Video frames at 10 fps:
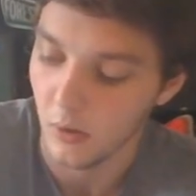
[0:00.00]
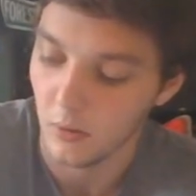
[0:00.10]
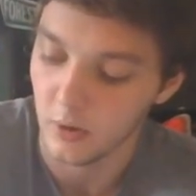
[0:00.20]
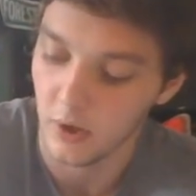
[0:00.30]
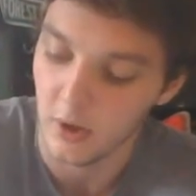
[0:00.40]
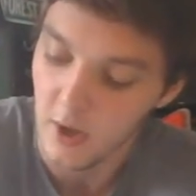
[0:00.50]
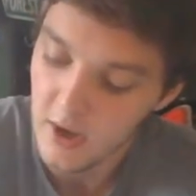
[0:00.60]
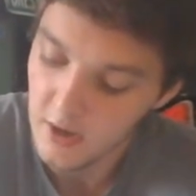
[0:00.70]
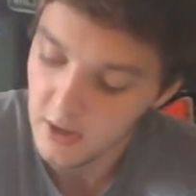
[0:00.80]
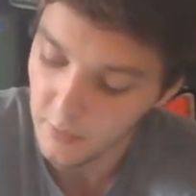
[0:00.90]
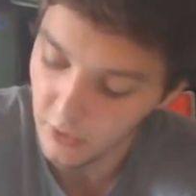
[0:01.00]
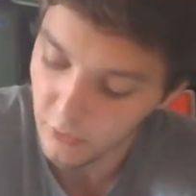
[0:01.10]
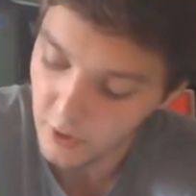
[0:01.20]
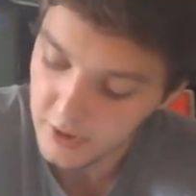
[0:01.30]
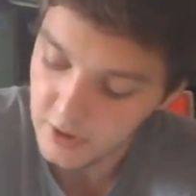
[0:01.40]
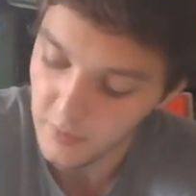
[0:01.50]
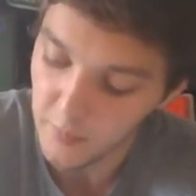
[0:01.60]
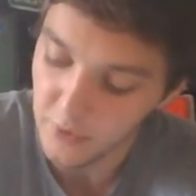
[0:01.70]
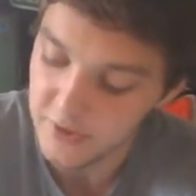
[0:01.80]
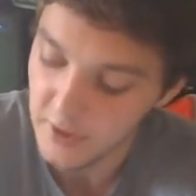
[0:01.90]
Okay, number 3 is going to be
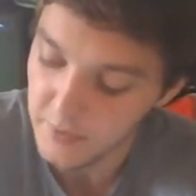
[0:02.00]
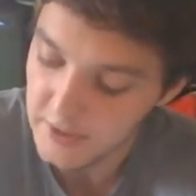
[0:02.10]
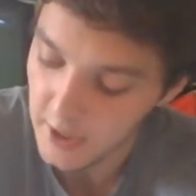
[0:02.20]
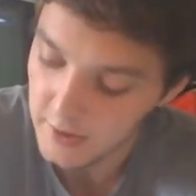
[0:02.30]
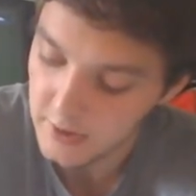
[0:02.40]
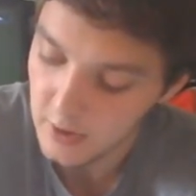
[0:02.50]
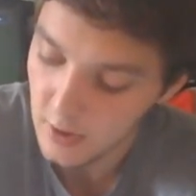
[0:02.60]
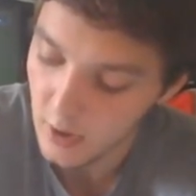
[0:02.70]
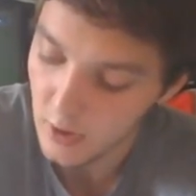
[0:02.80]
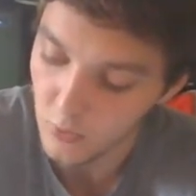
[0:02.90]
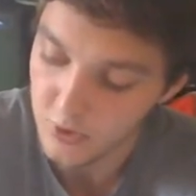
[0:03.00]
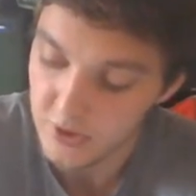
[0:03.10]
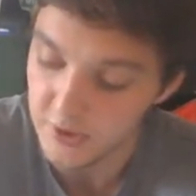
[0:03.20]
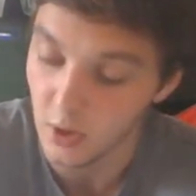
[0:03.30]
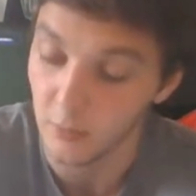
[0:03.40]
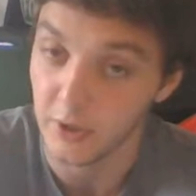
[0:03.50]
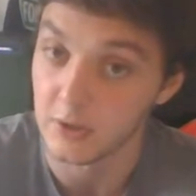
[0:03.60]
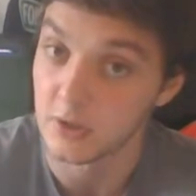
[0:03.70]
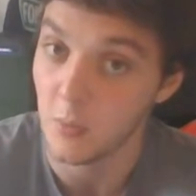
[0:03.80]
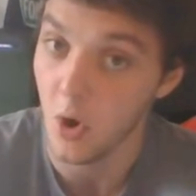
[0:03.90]
precipitate, which is clumping
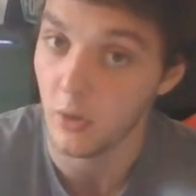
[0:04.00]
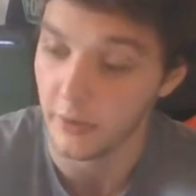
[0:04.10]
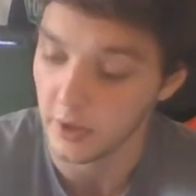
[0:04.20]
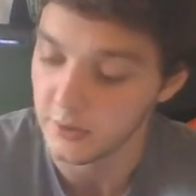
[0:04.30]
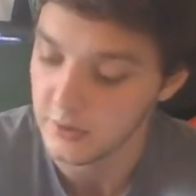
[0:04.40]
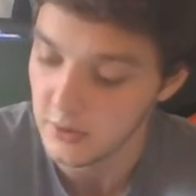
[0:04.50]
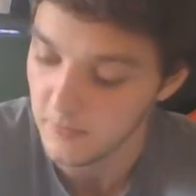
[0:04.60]
small things.